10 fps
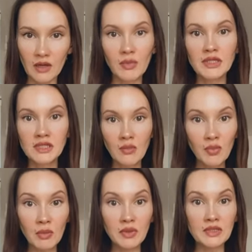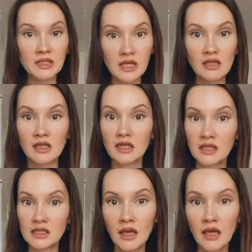But some people say that it
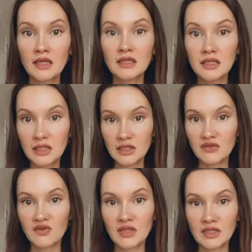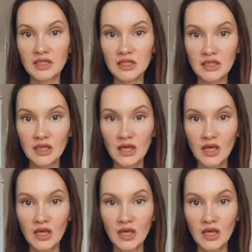is addictive indeed.